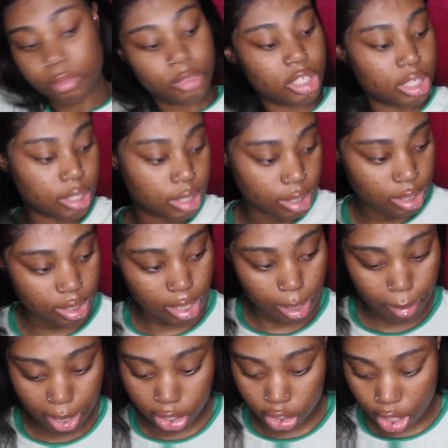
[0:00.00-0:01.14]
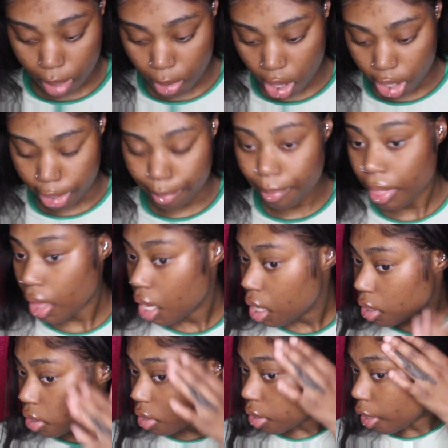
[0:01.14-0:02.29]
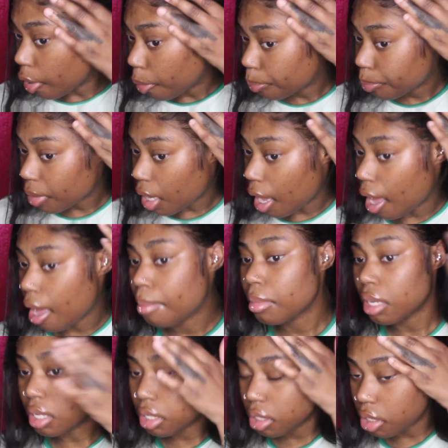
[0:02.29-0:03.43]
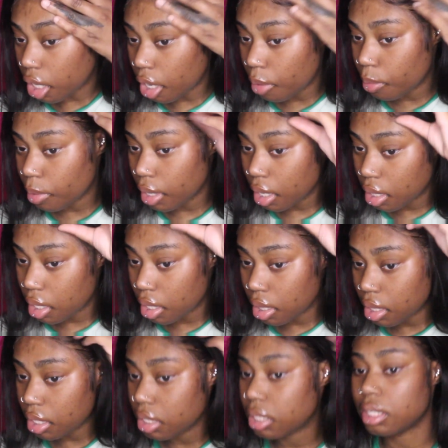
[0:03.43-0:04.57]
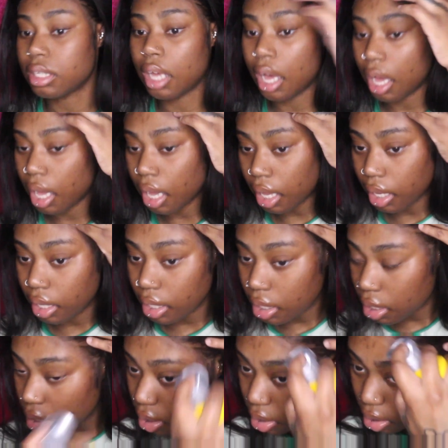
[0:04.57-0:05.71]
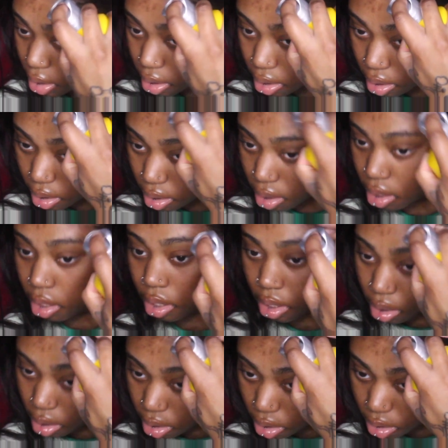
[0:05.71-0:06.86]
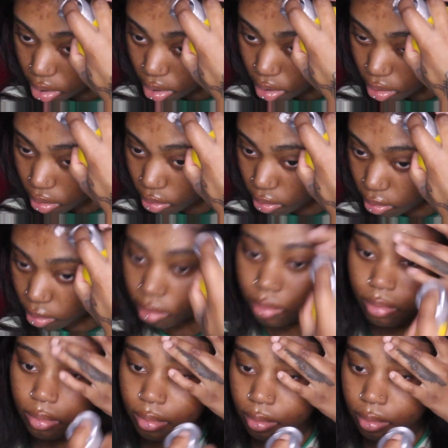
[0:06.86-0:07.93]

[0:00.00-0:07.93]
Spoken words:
Just gonna make your job harder. So I'm gonna start with the sides. So,